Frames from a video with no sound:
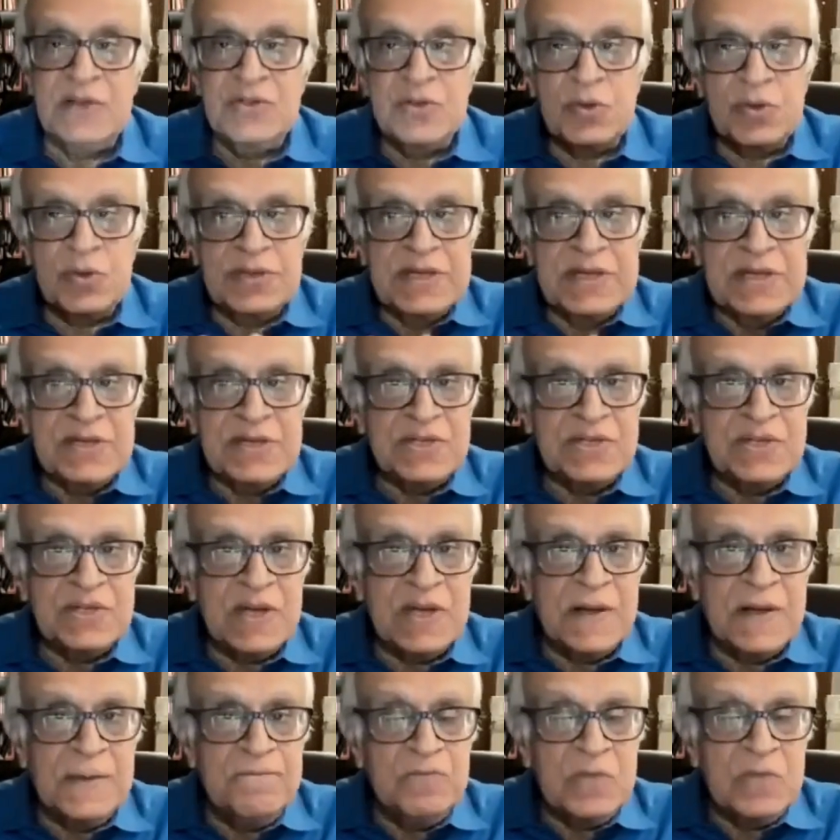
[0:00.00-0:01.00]
So this
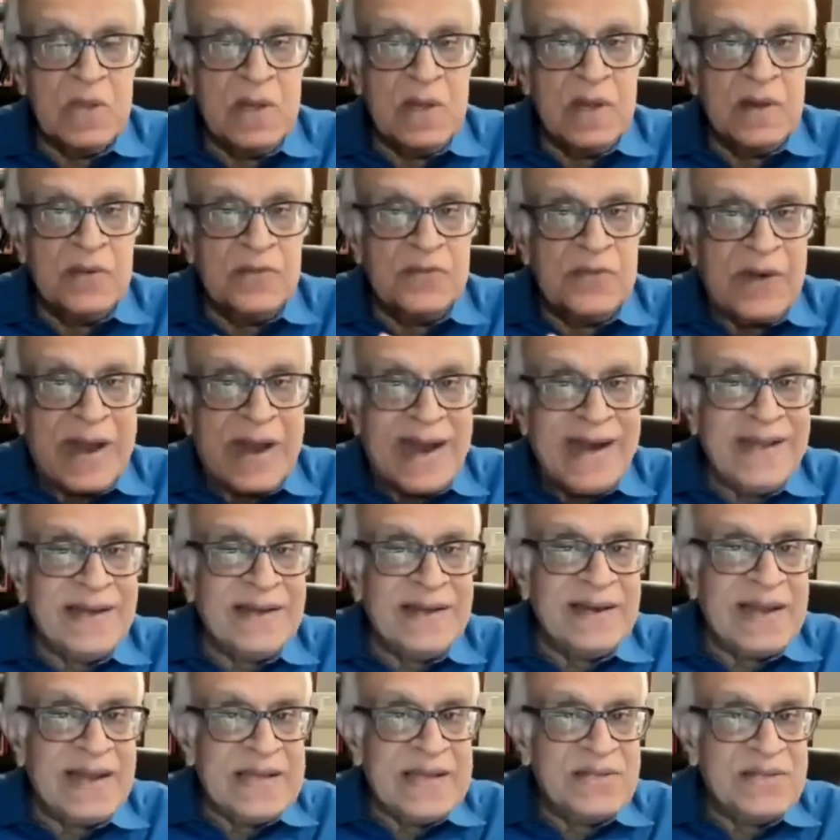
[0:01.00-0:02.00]

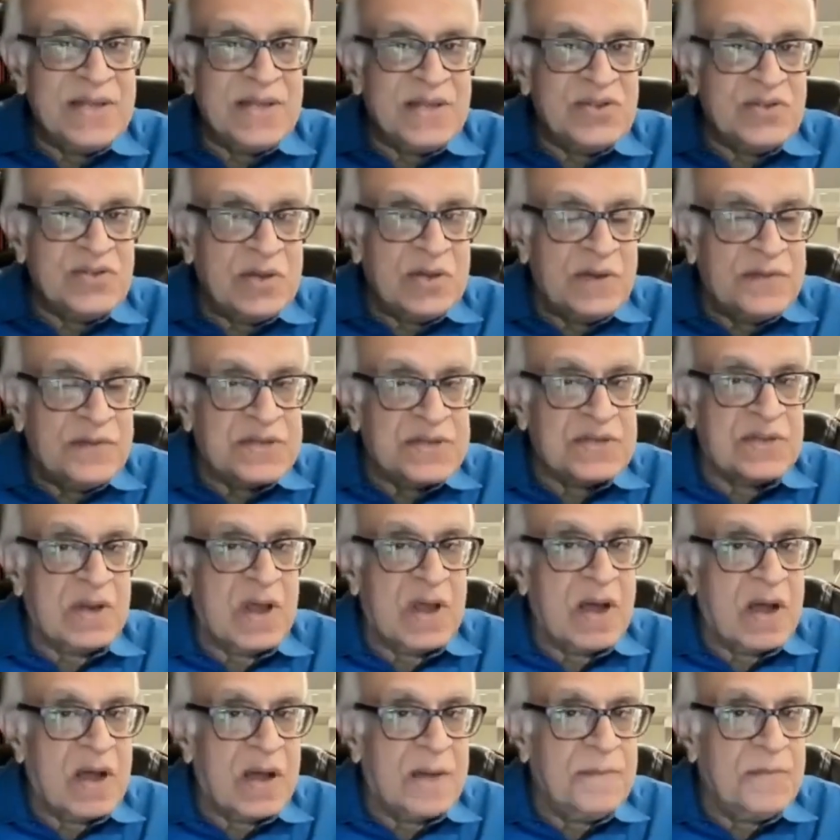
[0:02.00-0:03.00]
radicalization of
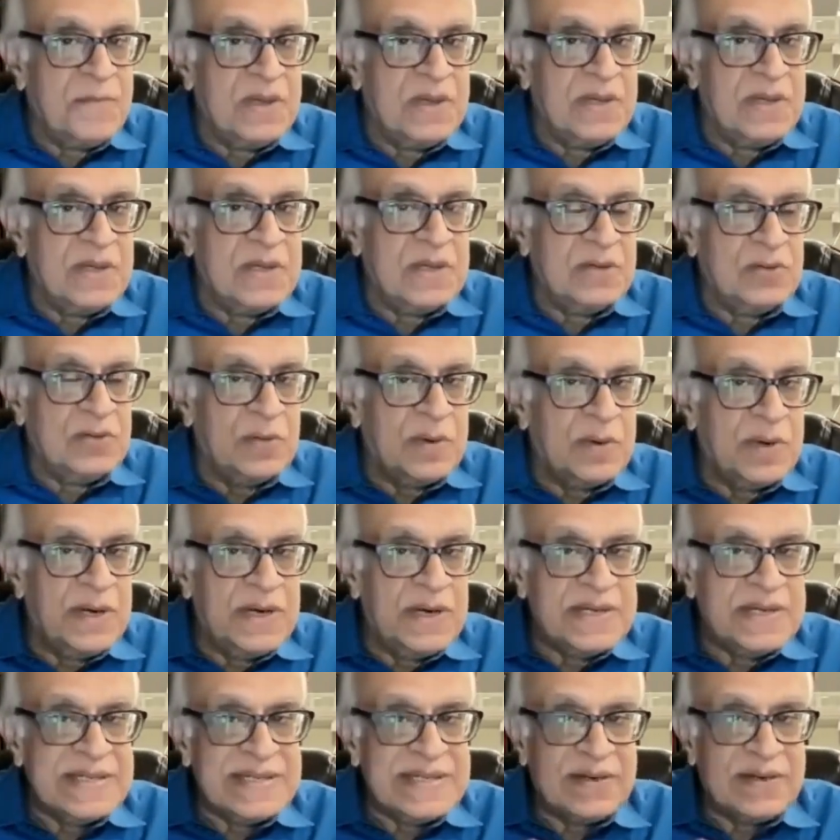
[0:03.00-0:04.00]
Islam, to
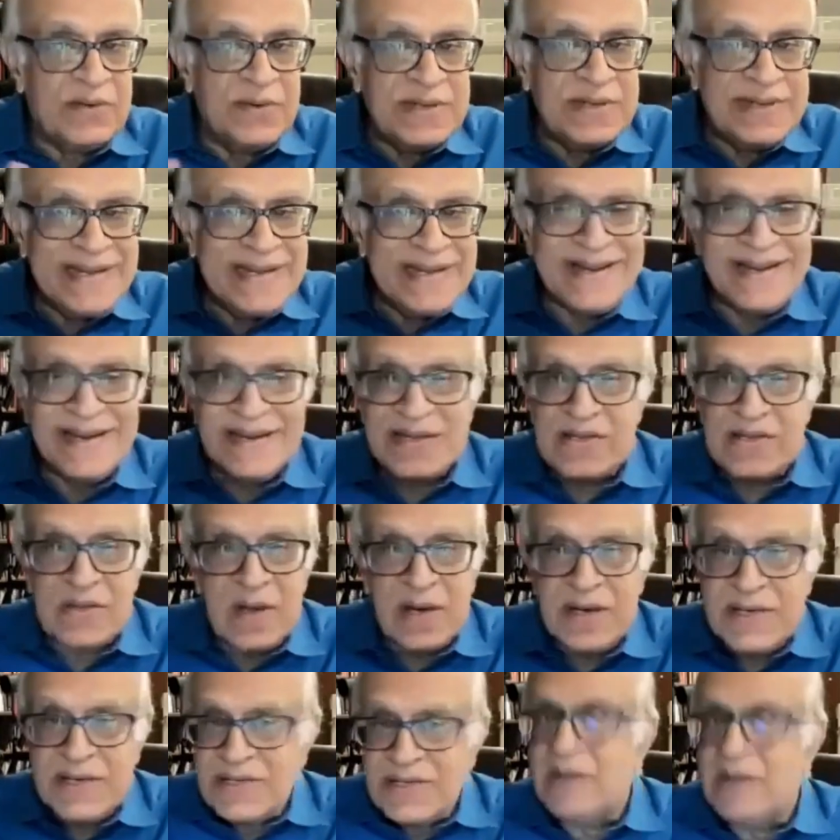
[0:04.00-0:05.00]
critique it, is
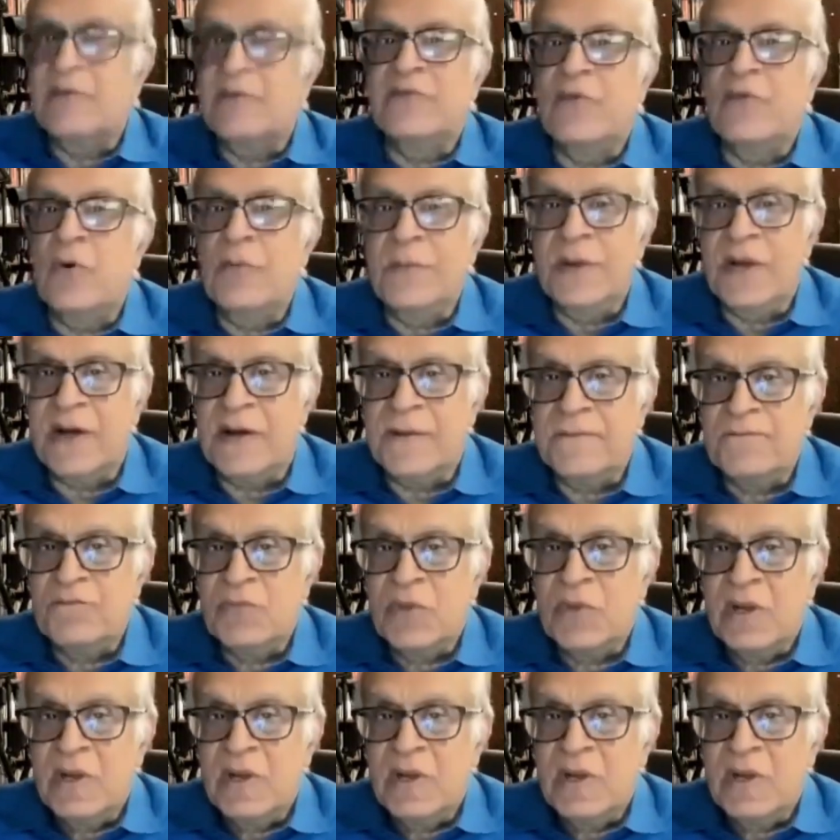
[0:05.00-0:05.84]
not Islamophobia.